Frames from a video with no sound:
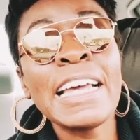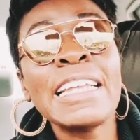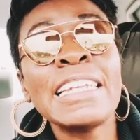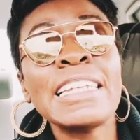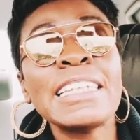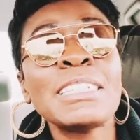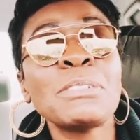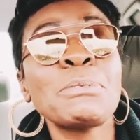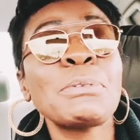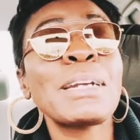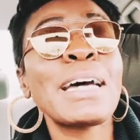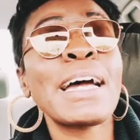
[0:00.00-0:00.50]

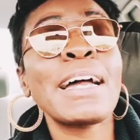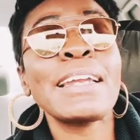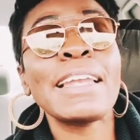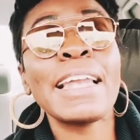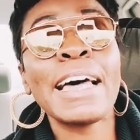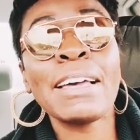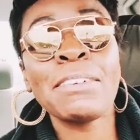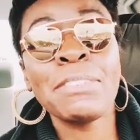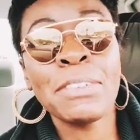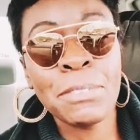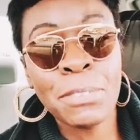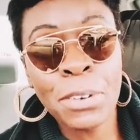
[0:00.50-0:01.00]
That's what our
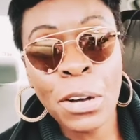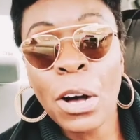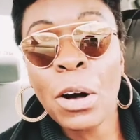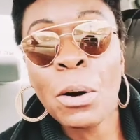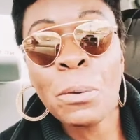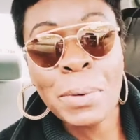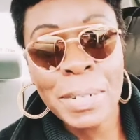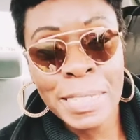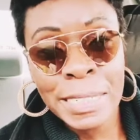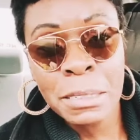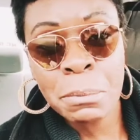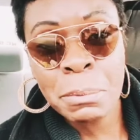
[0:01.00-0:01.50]
life have
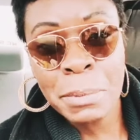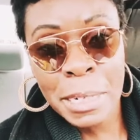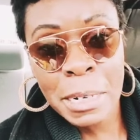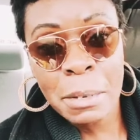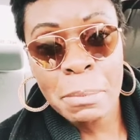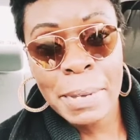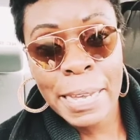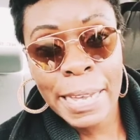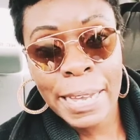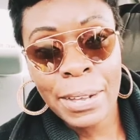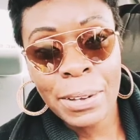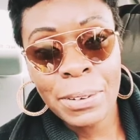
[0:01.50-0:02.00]
always been
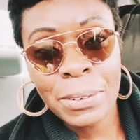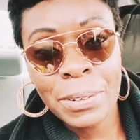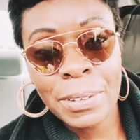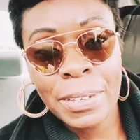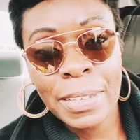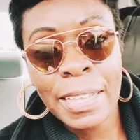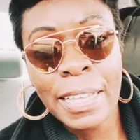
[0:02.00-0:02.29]
about.